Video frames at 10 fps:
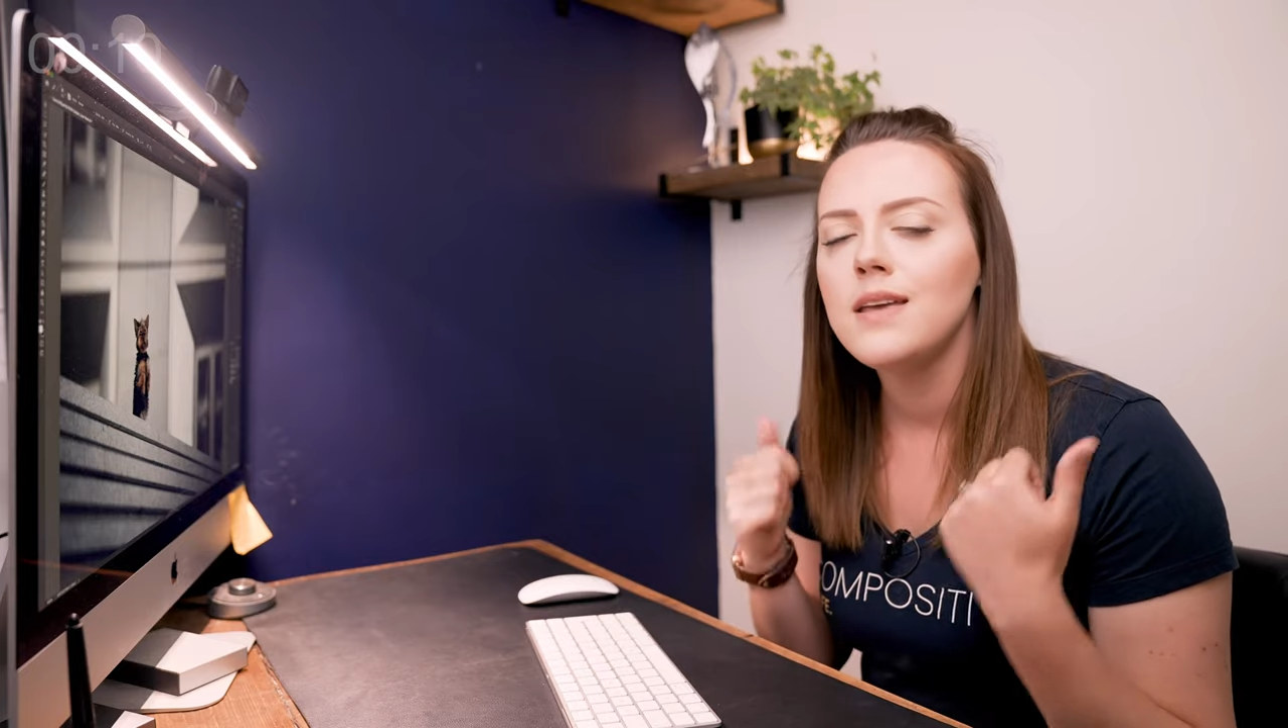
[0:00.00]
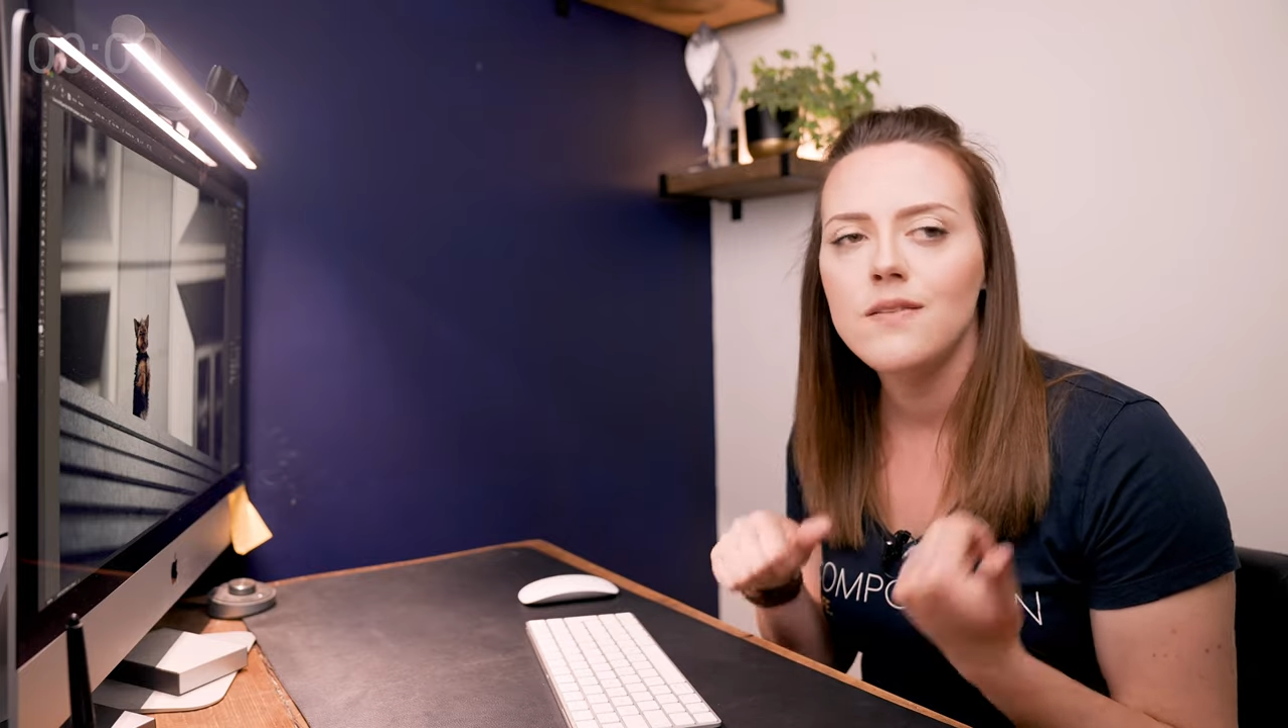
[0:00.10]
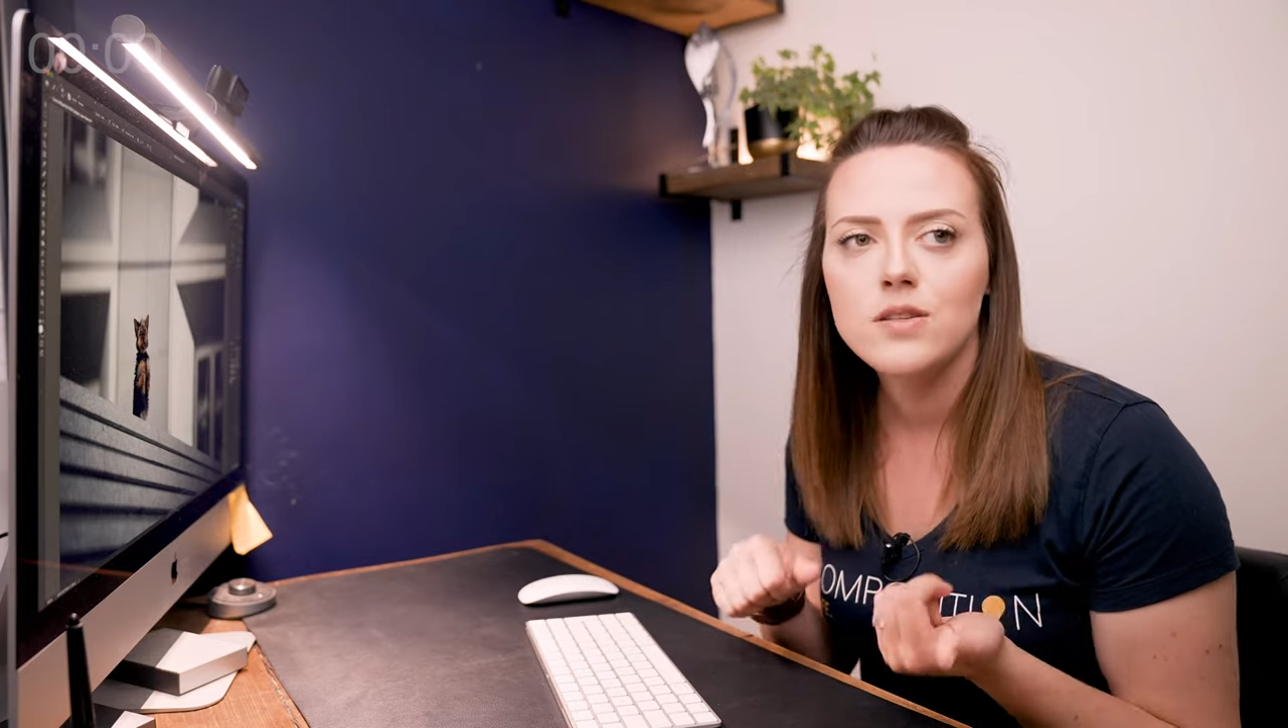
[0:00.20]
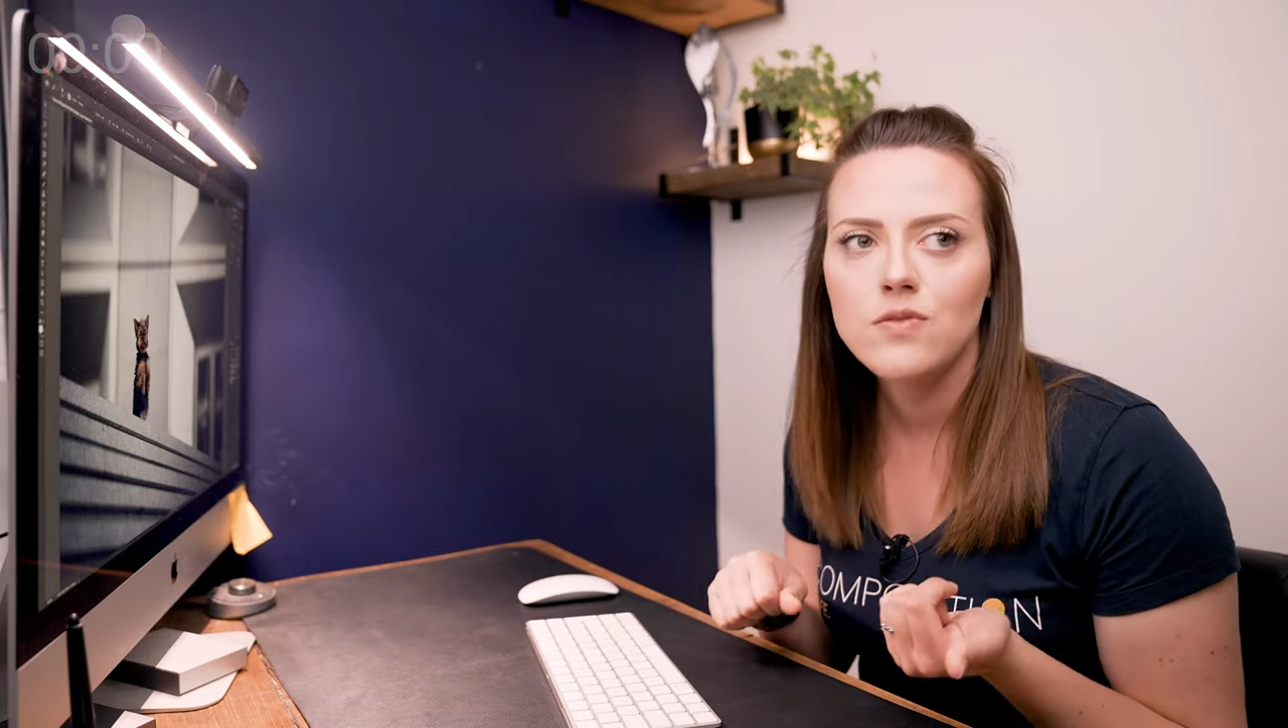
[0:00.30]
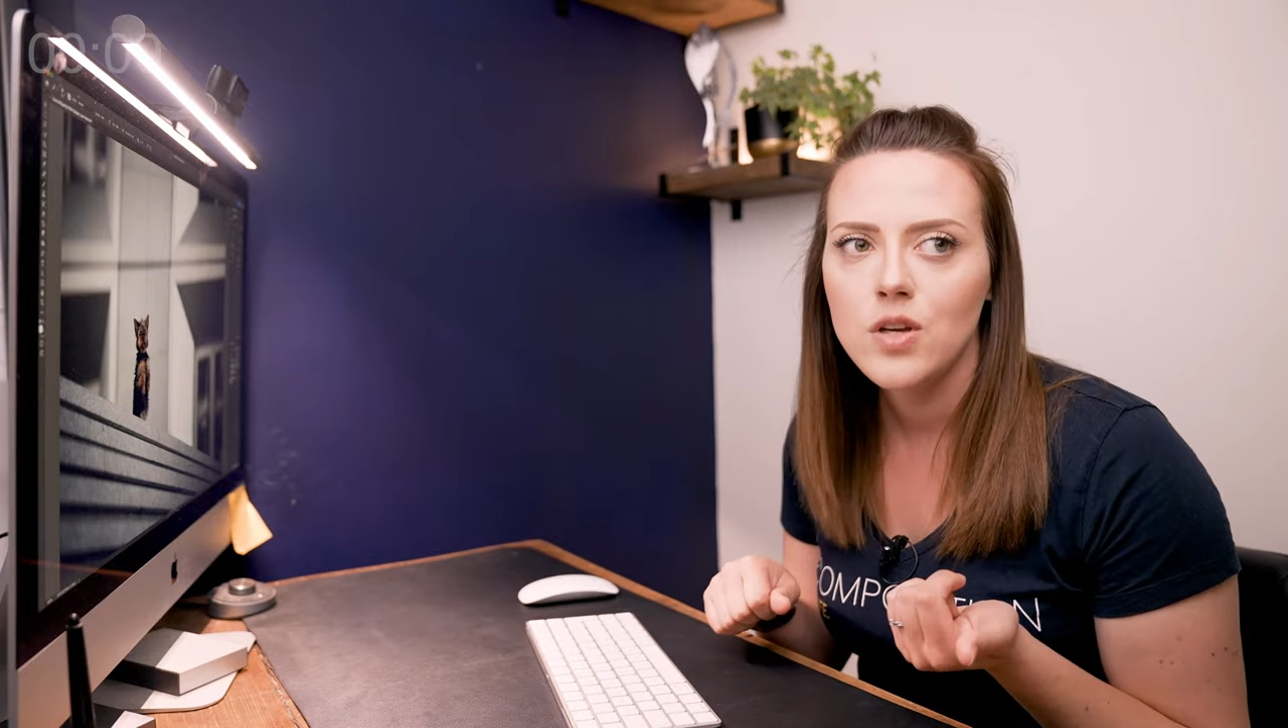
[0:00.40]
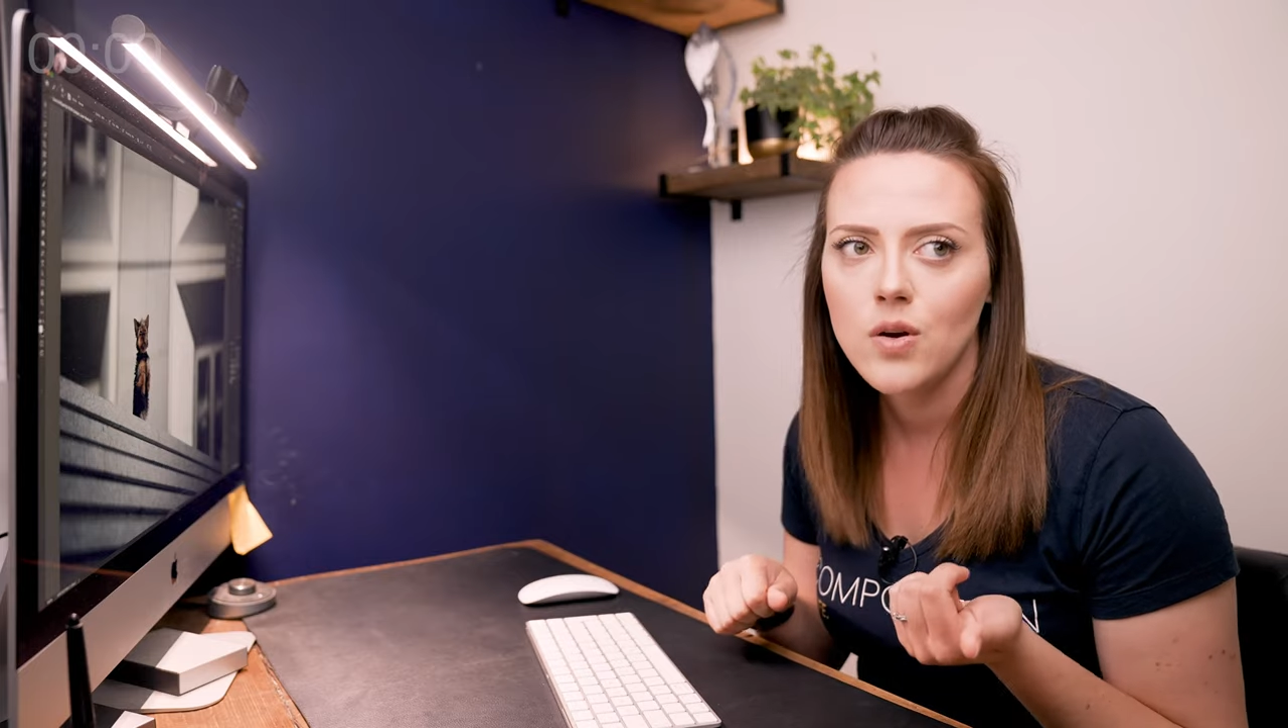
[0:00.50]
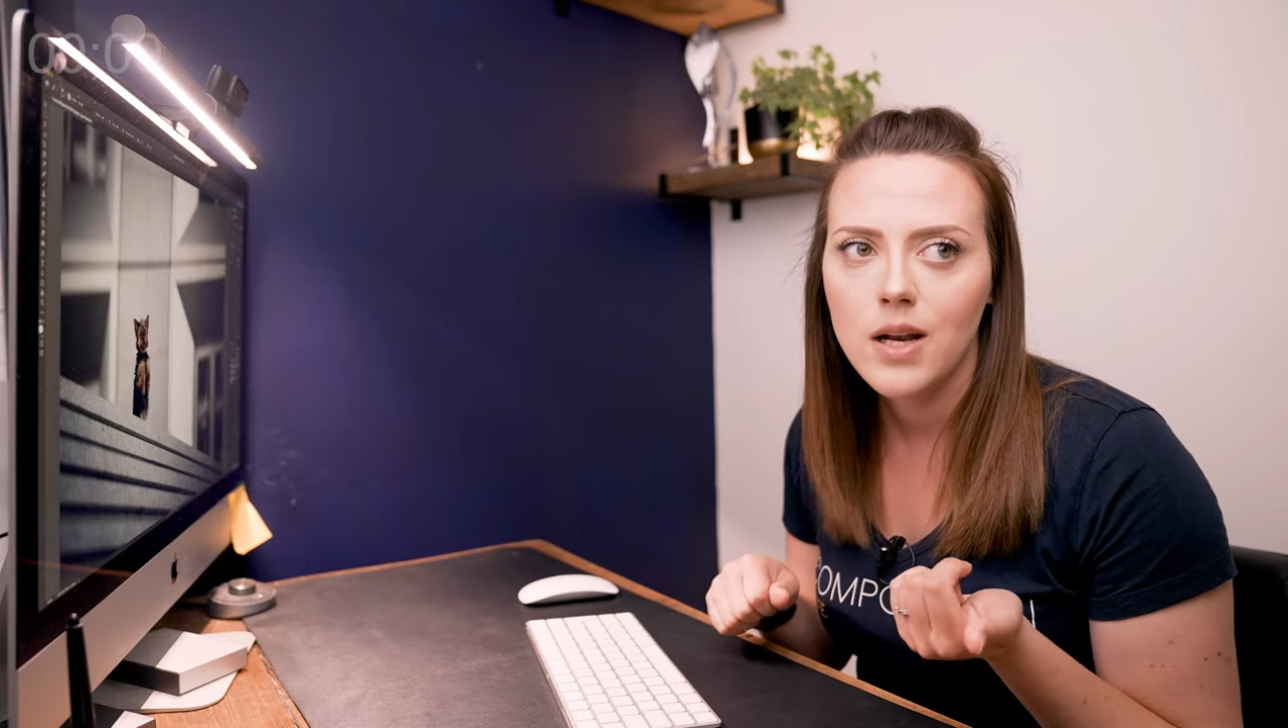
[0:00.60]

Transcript: Give this video